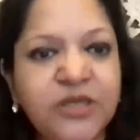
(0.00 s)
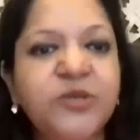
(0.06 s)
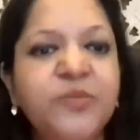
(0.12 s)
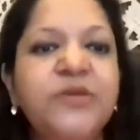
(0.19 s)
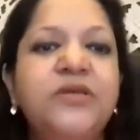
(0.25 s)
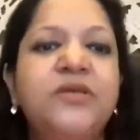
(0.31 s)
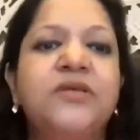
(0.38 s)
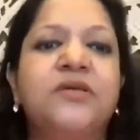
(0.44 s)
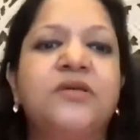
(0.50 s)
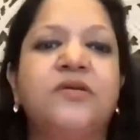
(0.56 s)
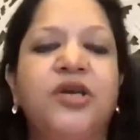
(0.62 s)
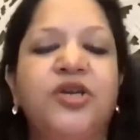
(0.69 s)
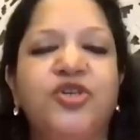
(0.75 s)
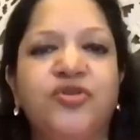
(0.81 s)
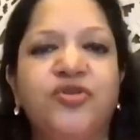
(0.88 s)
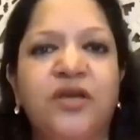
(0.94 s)
experience
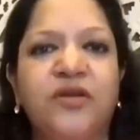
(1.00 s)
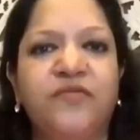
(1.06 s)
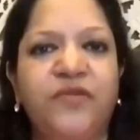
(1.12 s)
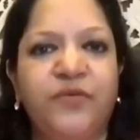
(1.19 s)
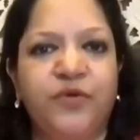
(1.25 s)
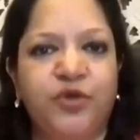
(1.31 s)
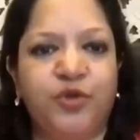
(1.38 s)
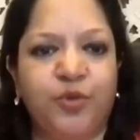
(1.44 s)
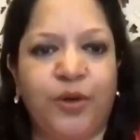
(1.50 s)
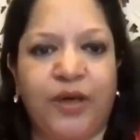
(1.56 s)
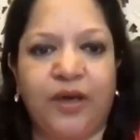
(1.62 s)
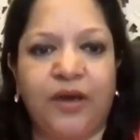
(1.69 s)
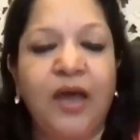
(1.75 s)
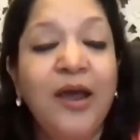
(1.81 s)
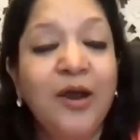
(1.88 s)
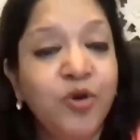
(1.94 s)
creation that we were doing,